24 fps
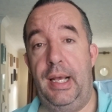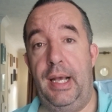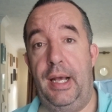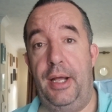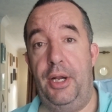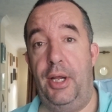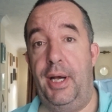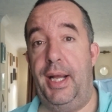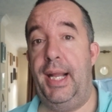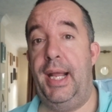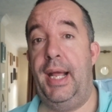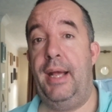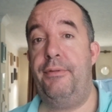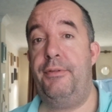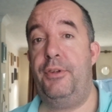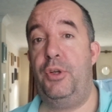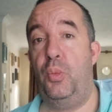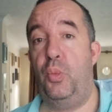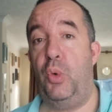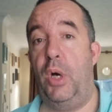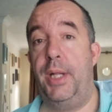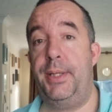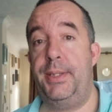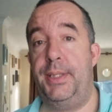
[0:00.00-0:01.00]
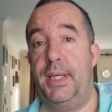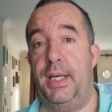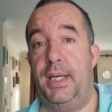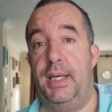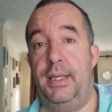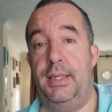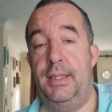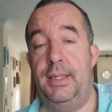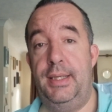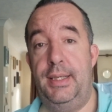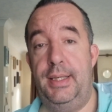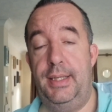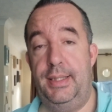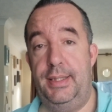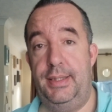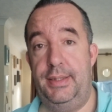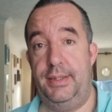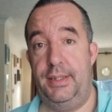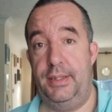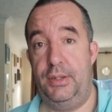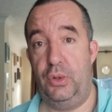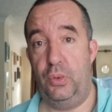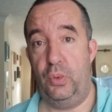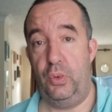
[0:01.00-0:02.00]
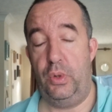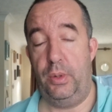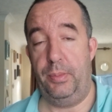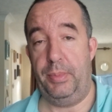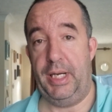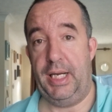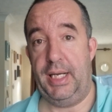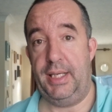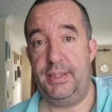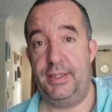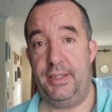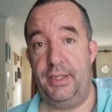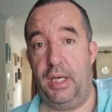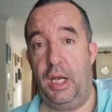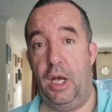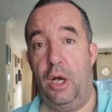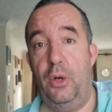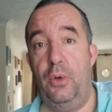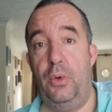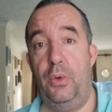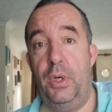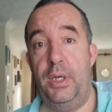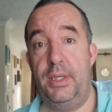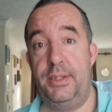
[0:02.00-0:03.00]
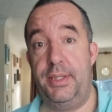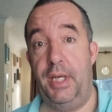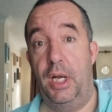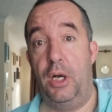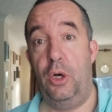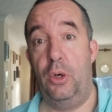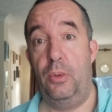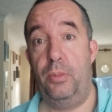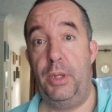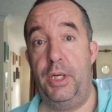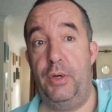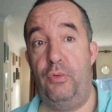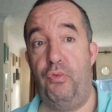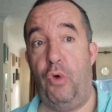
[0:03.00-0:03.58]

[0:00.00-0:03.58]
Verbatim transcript: And I have to wonder, is it all about to go terribly